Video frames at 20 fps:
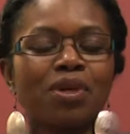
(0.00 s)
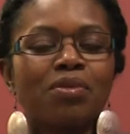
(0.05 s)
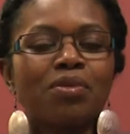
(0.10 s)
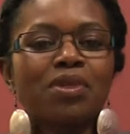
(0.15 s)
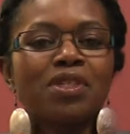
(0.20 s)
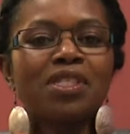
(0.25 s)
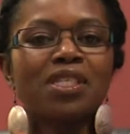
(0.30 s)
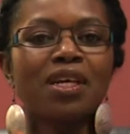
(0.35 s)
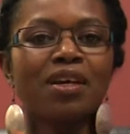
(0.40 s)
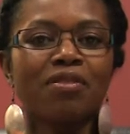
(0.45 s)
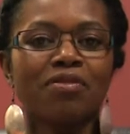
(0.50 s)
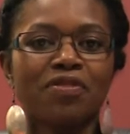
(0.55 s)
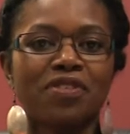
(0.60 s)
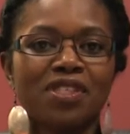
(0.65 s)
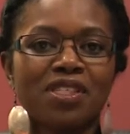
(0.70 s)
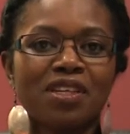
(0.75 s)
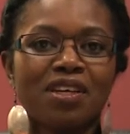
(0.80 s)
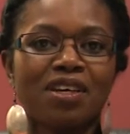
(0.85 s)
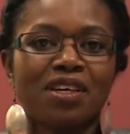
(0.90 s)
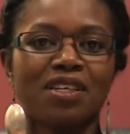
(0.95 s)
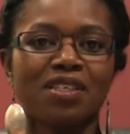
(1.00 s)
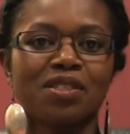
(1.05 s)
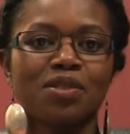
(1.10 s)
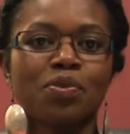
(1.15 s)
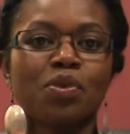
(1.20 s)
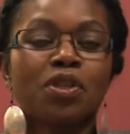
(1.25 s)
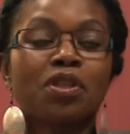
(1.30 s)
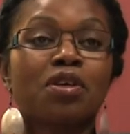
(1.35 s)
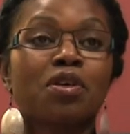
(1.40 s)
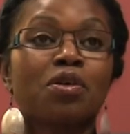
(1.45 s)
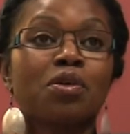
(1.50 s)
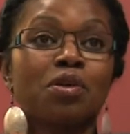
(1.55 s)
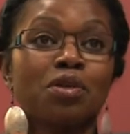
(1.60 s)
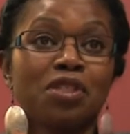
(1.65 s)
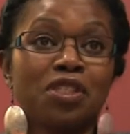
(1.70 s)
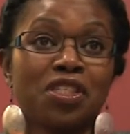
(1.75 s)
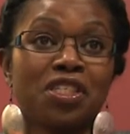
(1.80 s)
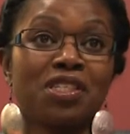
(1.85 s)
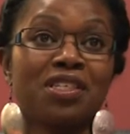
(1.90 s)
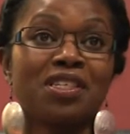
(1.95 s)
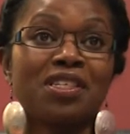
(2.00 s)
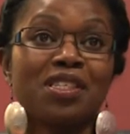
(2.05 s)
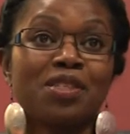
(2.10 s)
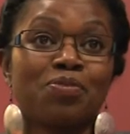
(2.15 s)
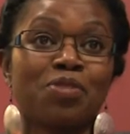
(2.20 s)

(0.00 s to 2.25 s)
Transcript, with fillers: I want to emphasize what the Coalition is,